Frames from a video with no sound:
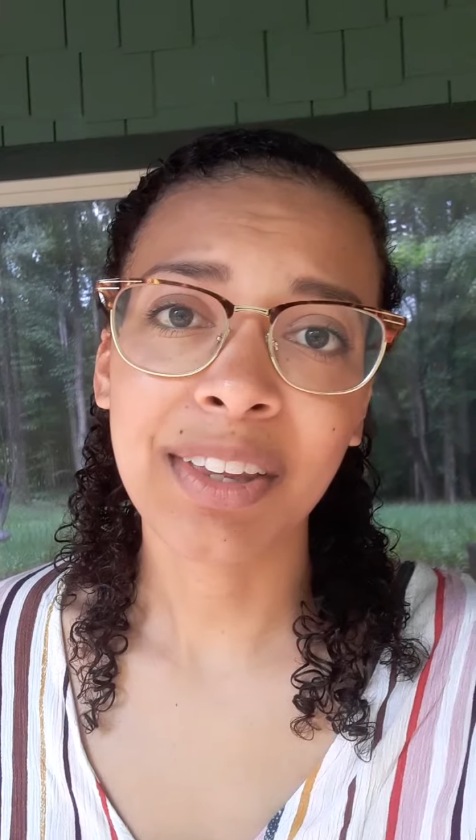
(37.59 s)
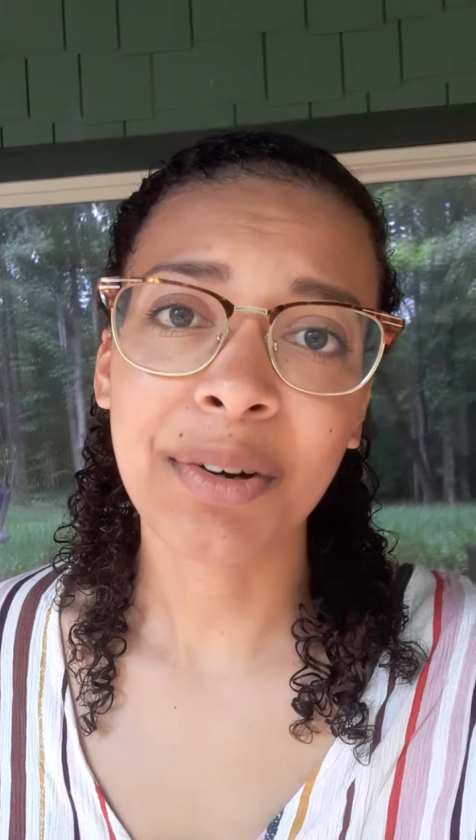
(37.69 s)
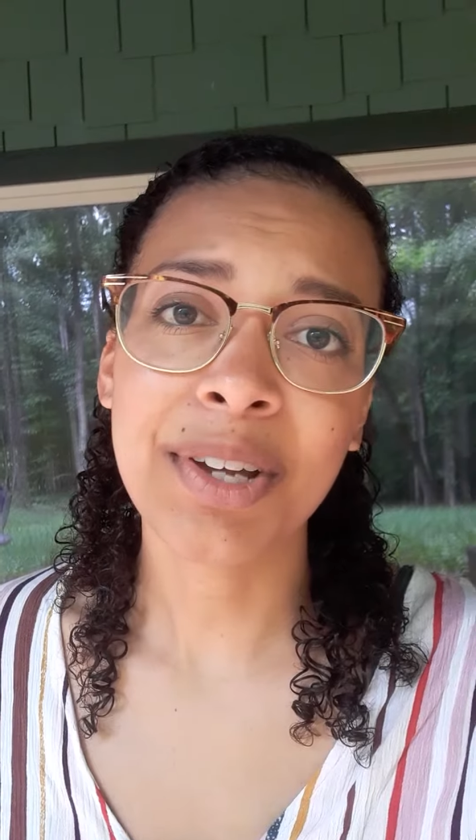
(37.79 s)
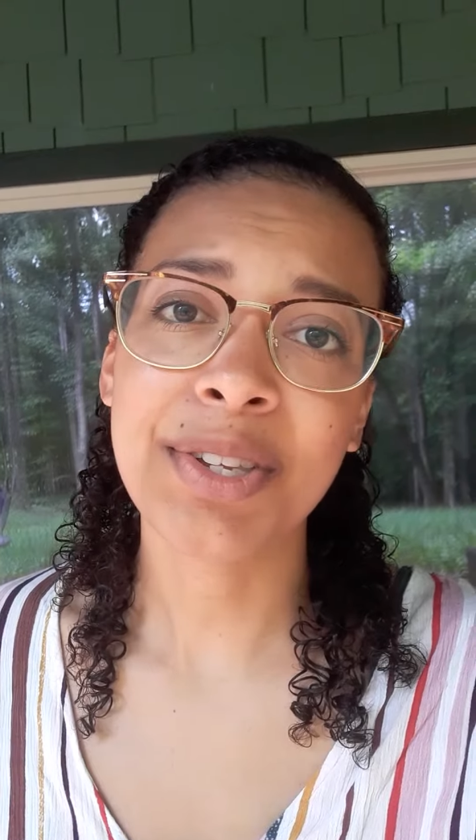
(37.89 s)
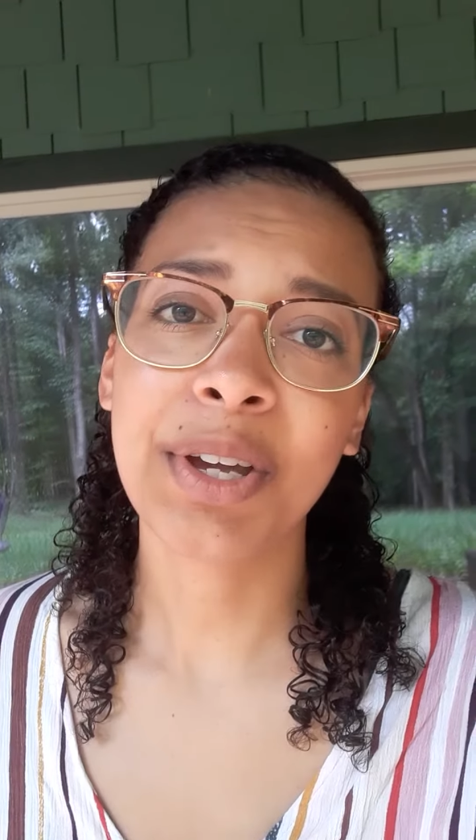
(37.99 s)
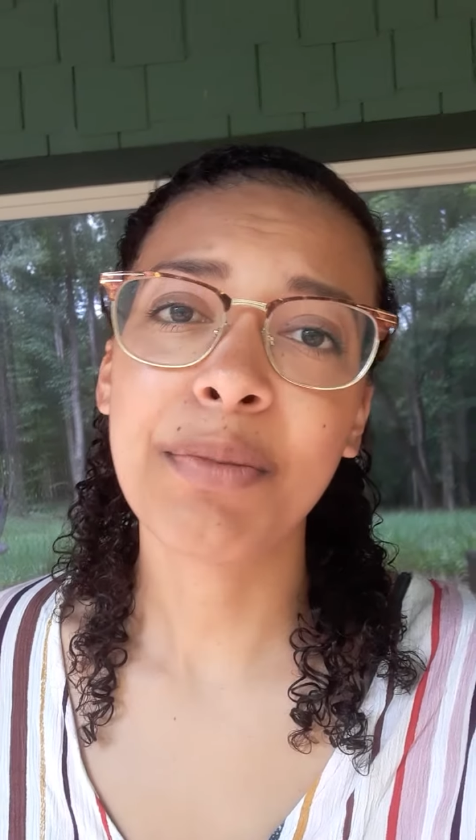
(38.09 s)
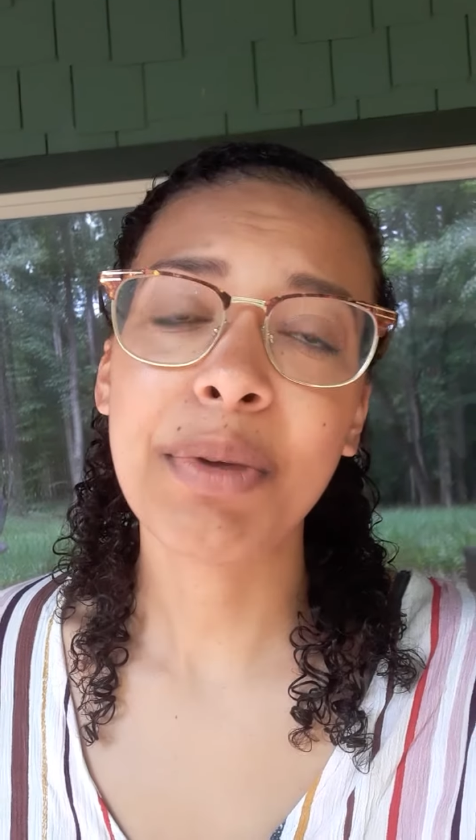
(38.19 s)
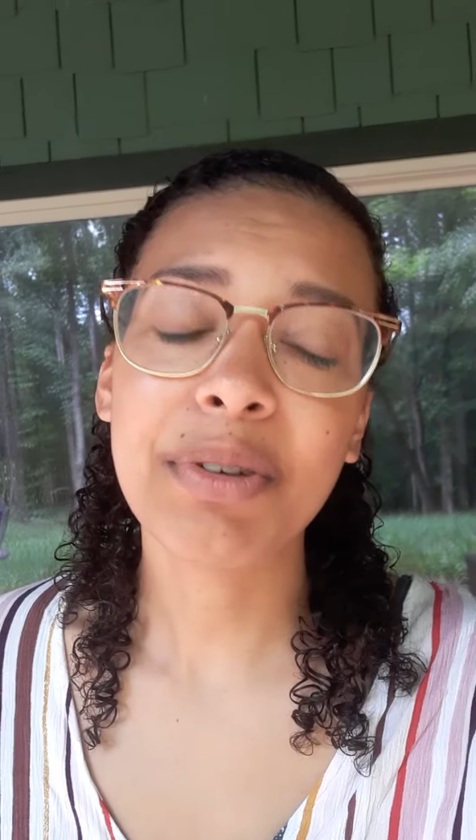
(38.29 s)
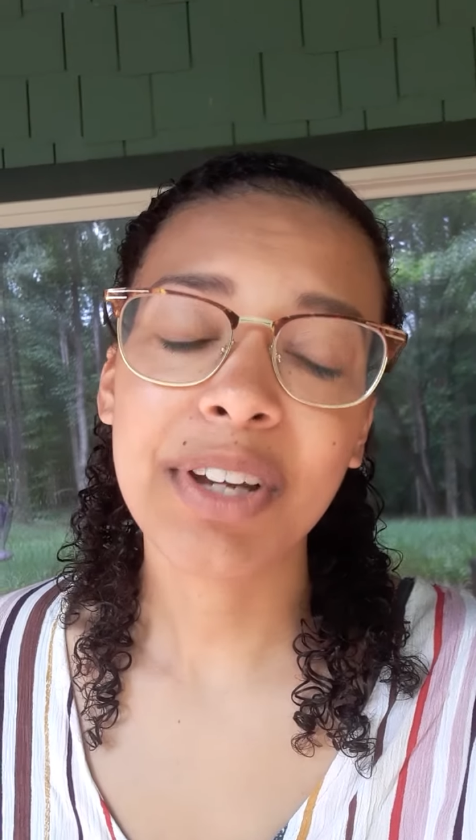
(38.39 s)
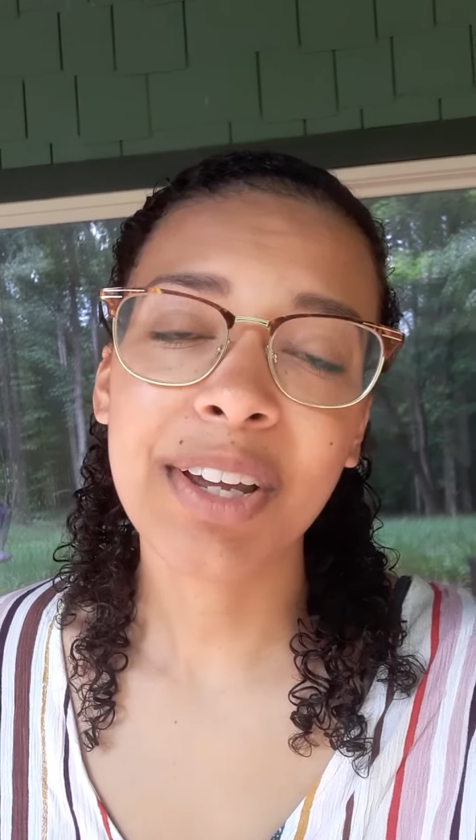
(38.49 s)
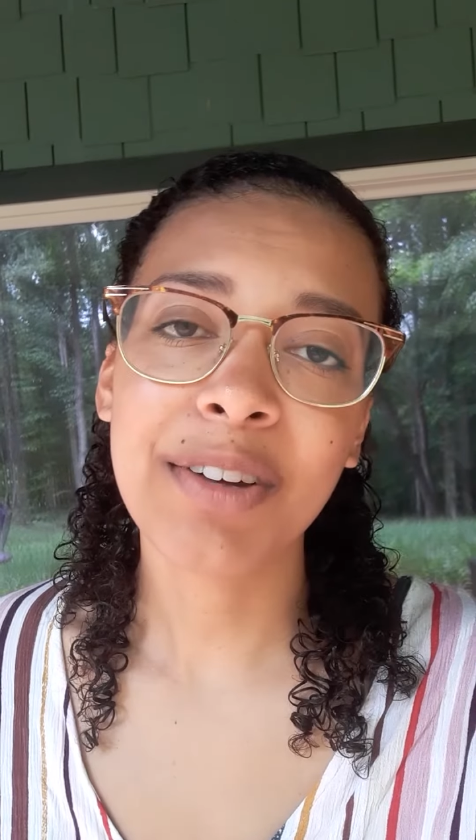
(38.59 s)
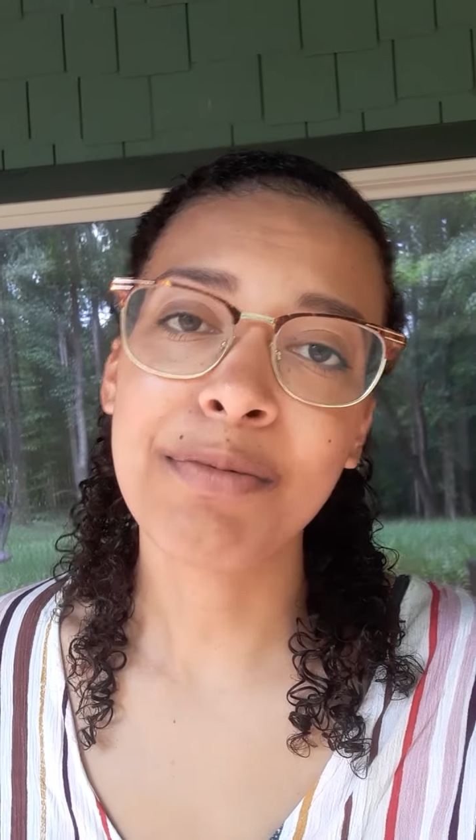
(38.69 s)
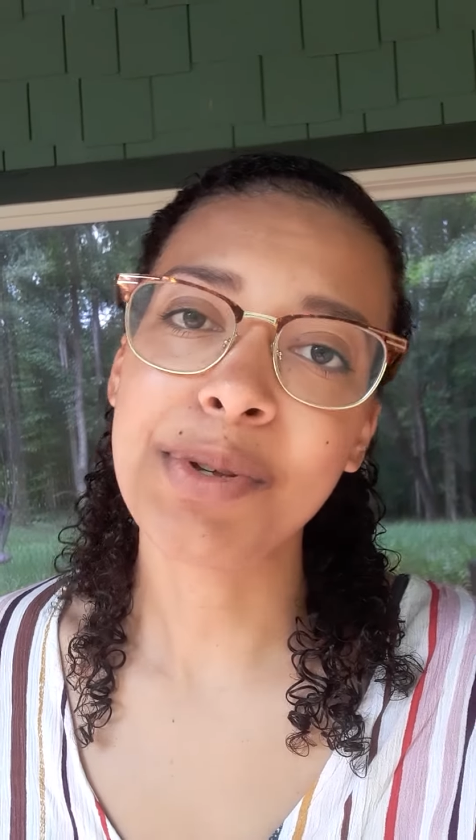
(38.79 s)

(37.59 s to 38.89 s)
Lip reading: there is a community of